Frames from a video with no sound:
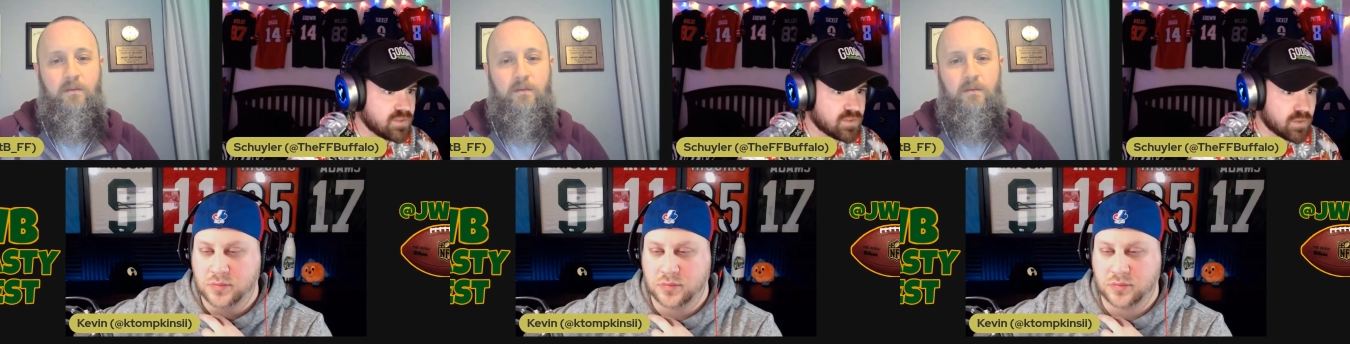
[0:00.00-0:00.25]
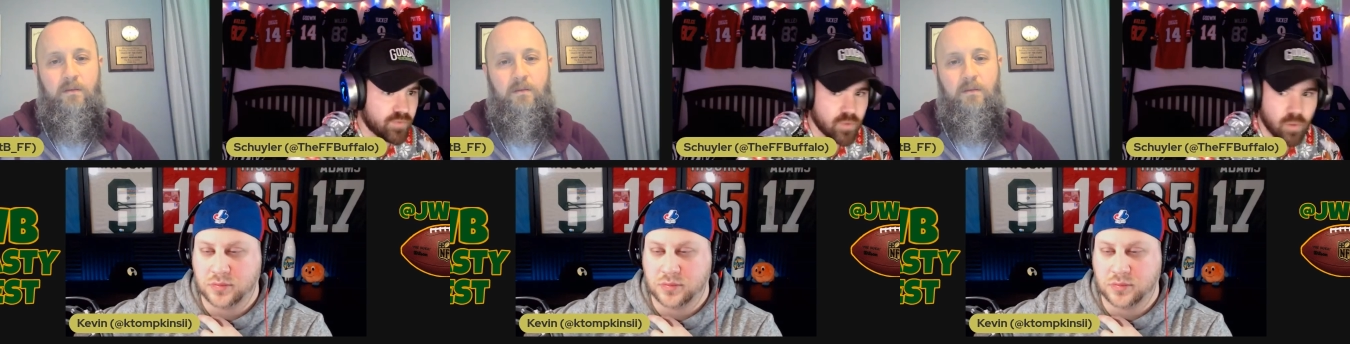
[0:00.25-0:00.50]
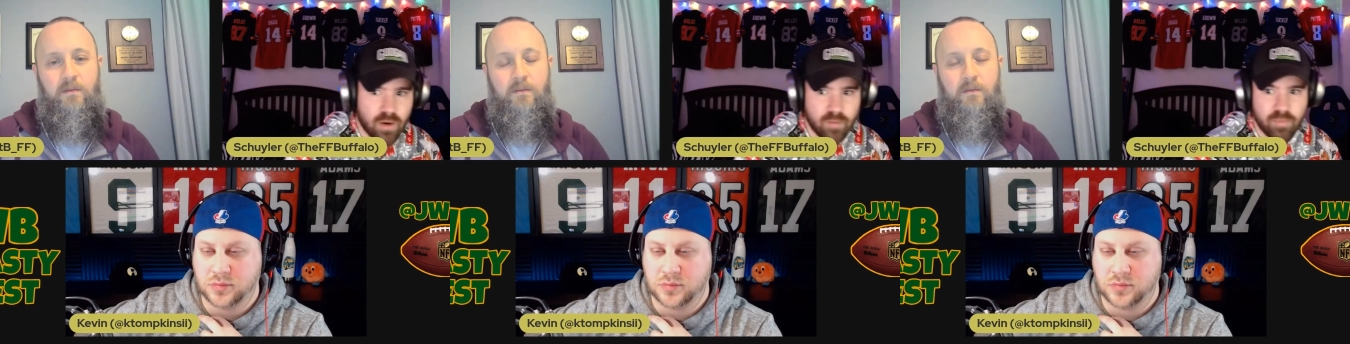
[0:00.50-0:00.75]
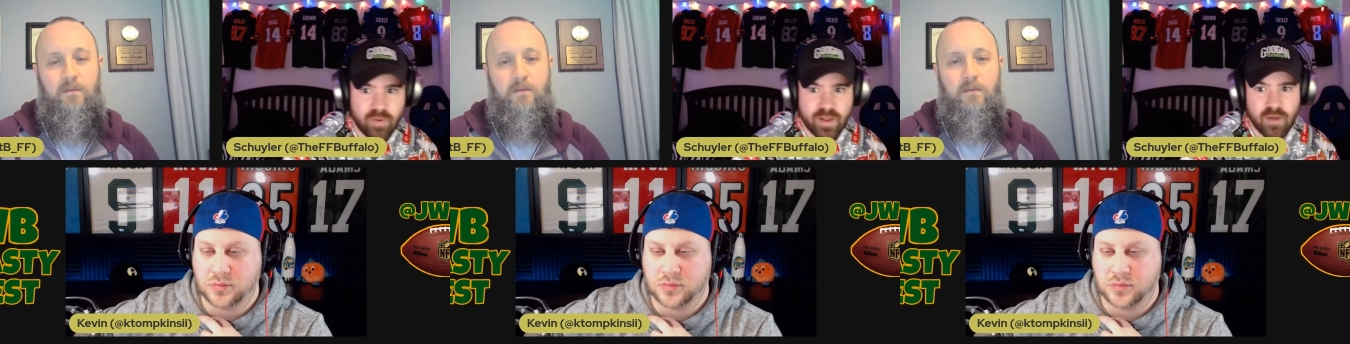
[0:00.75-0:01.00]
Speaker 1: So if you are
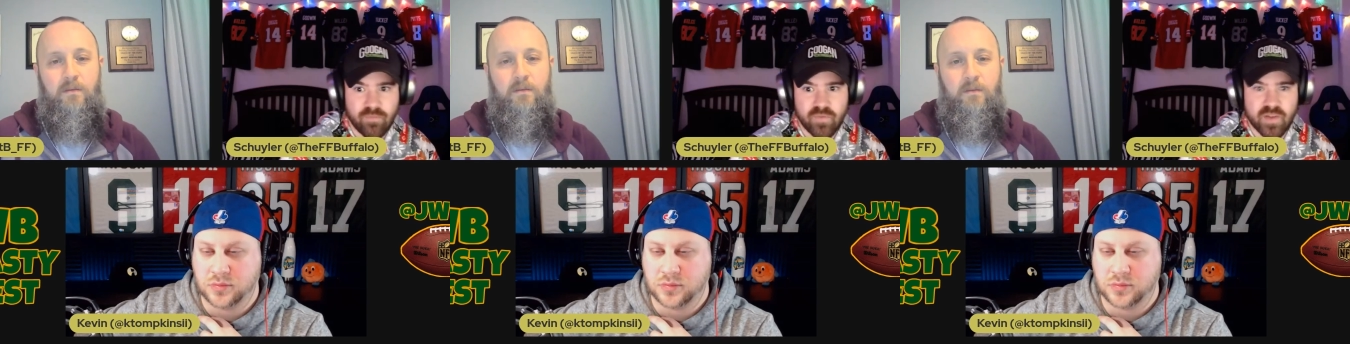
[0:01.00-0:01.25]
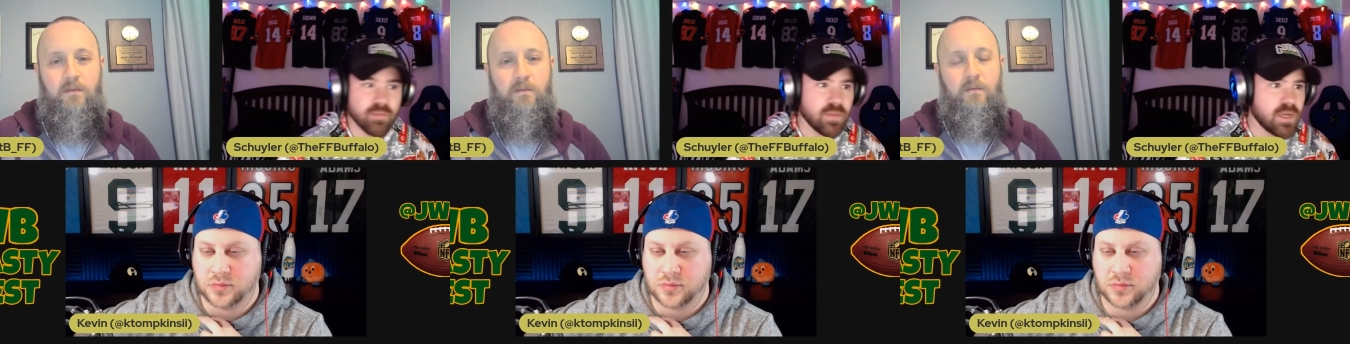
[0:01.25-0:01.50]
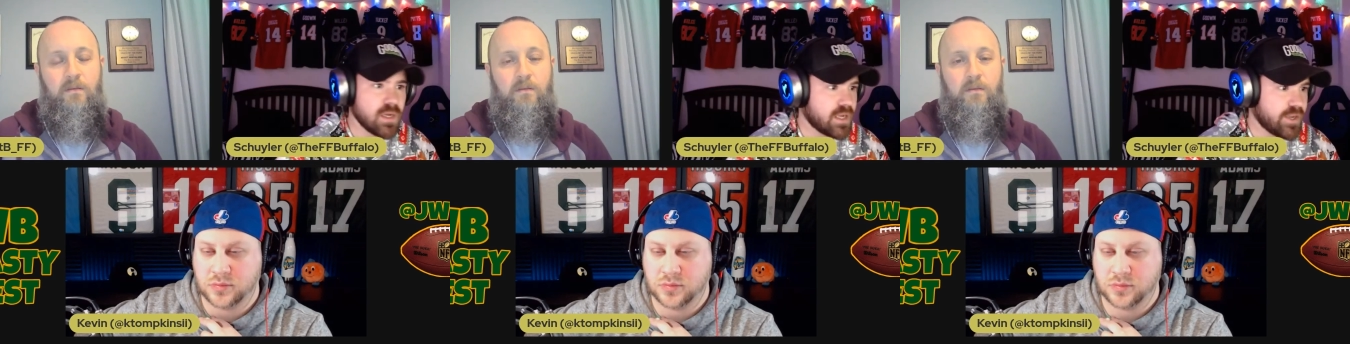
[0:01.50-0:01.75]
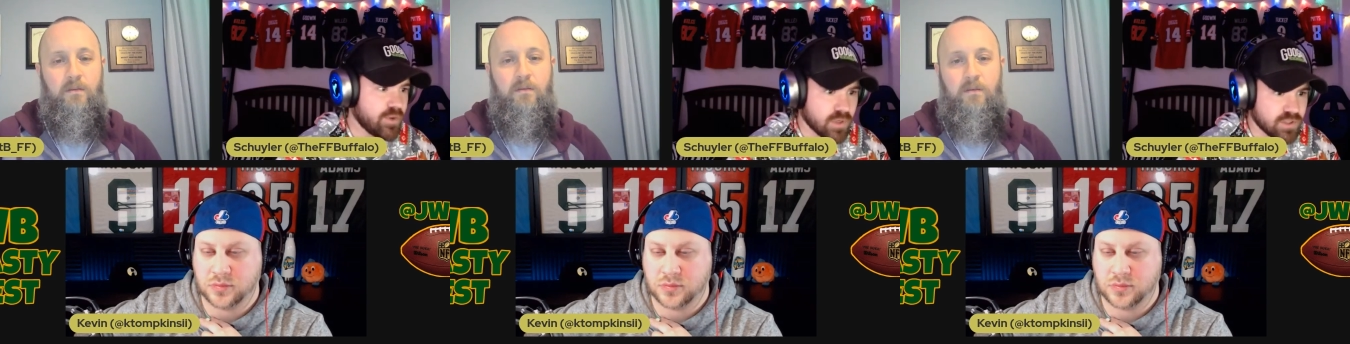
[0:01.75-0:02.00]
a playoff team
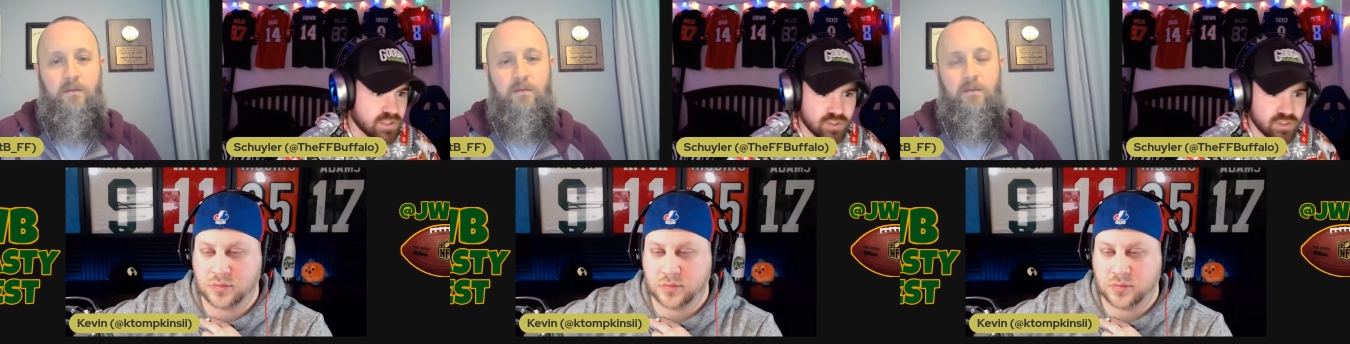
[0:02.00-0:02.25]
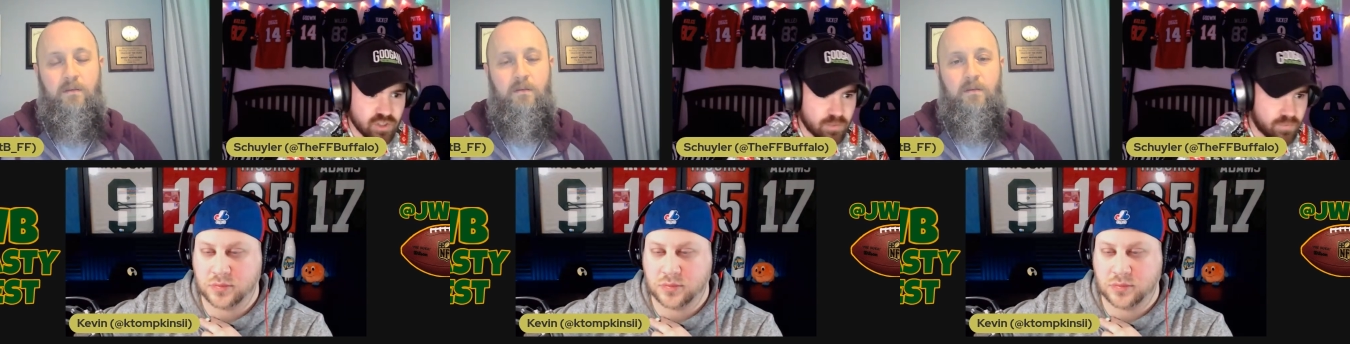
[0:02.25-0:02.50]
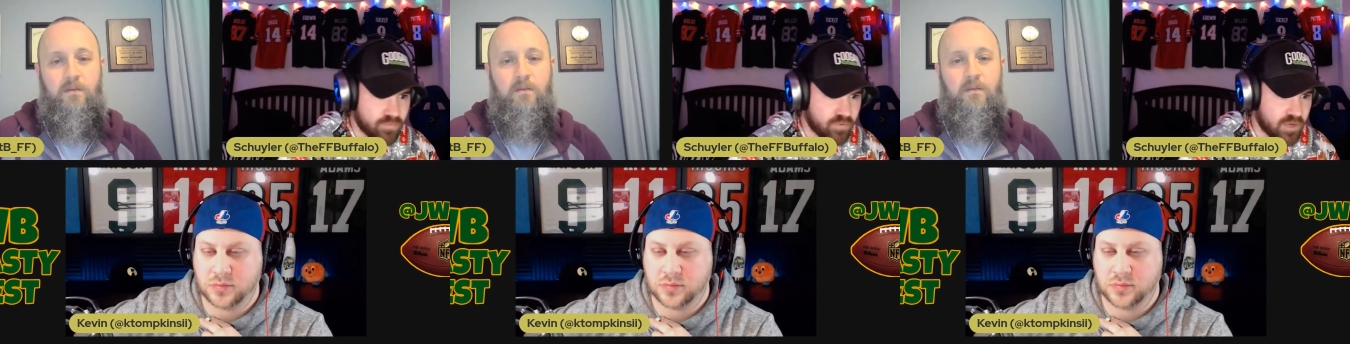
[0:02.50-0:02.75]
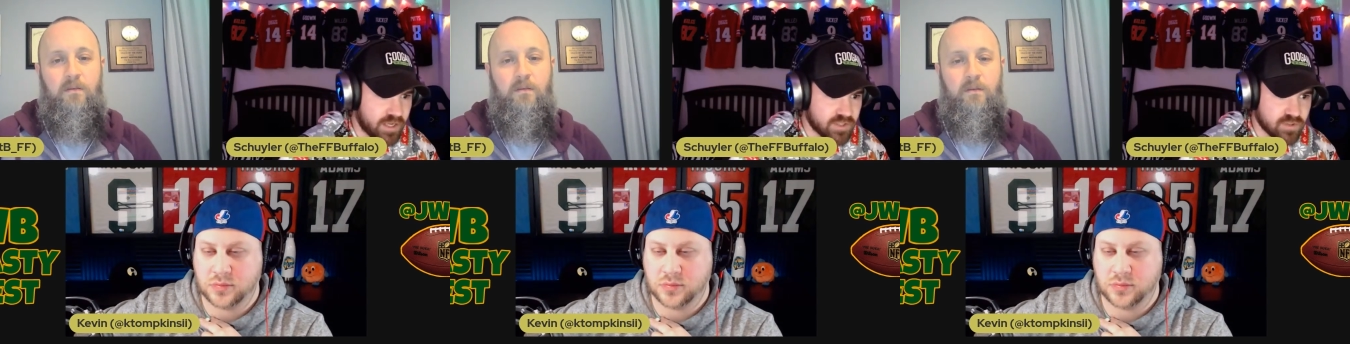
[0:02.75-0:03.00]
and you are trying to share up a
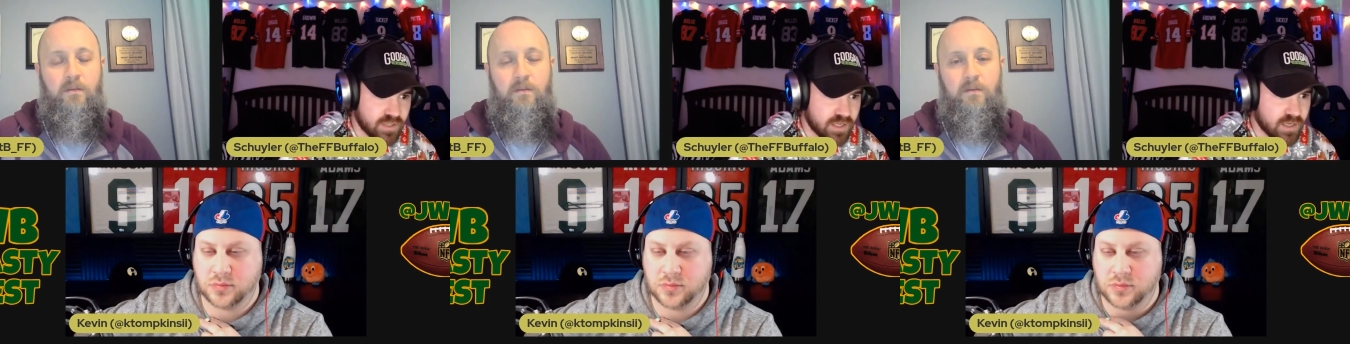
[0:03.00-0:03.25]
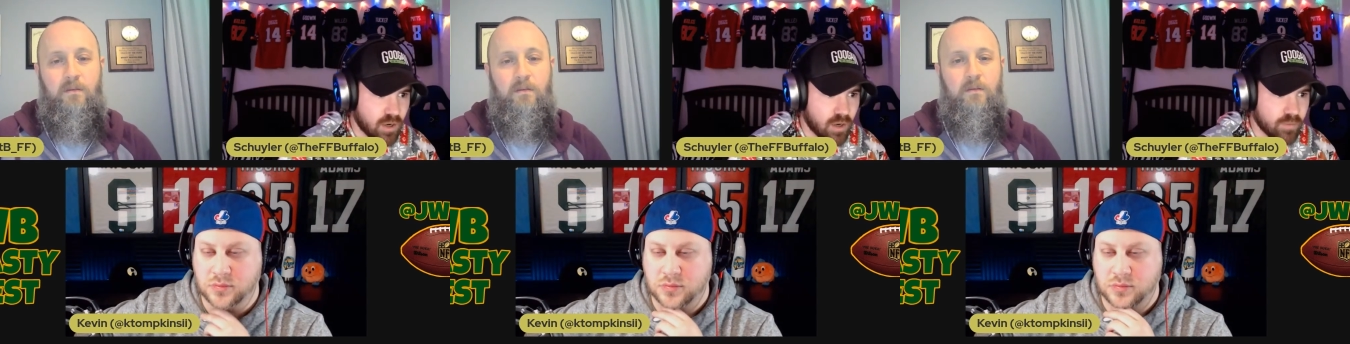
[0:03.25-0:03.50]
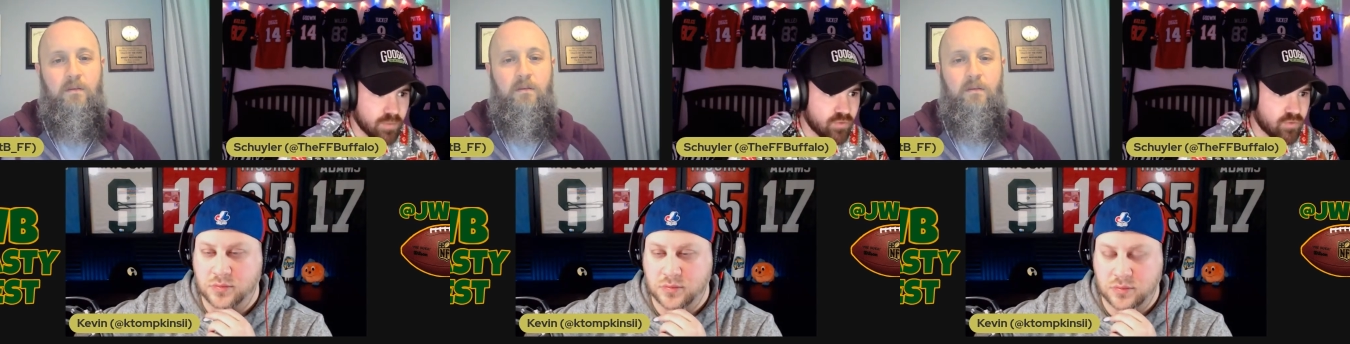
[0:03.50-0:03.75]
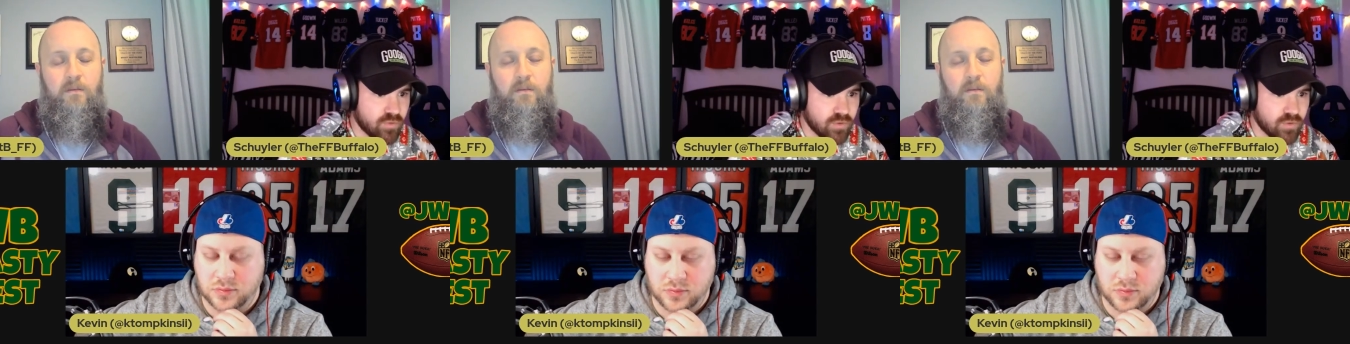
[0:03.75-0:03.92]
flex or get an RB